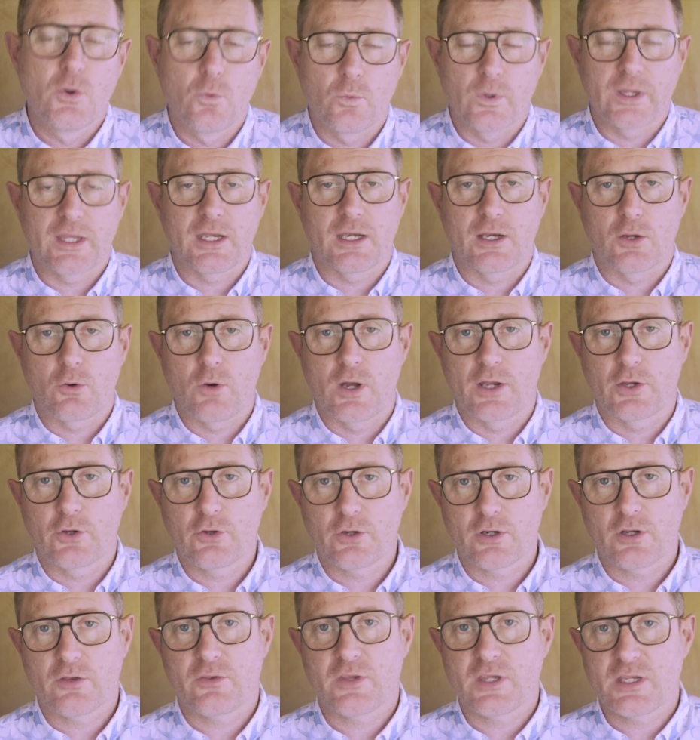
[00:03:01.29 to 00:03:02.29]
We're getting quite
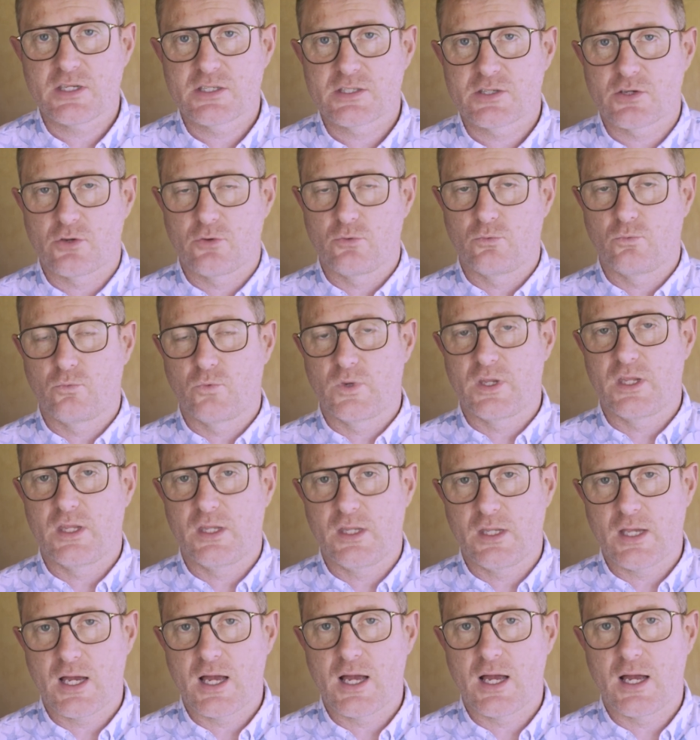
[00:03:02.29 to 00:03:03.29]
good at these, so
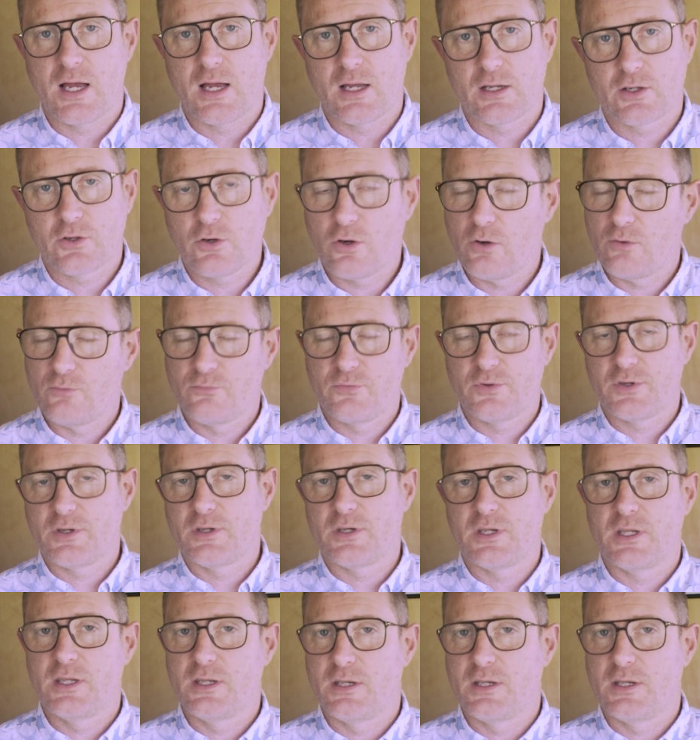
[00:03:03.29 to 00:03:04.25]
we are confident in